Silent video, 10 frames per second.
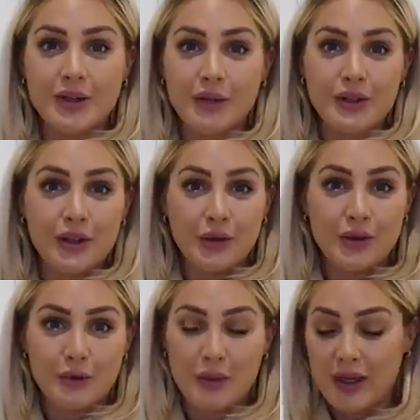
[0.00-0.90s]
It's obviously
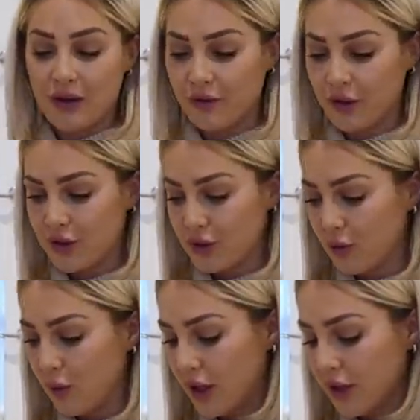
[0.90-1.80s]
going to be a
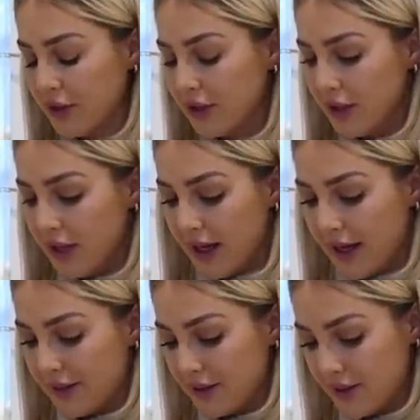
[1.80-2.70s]
virtual one.
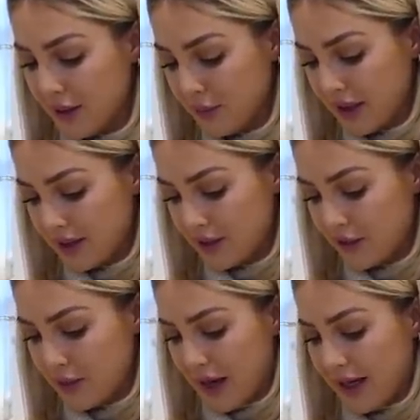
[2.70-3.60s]
And they've sent me this
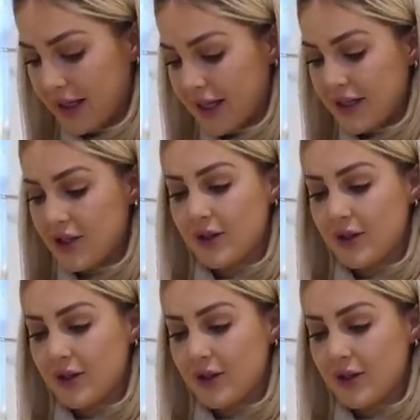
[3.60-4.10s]
lovely package.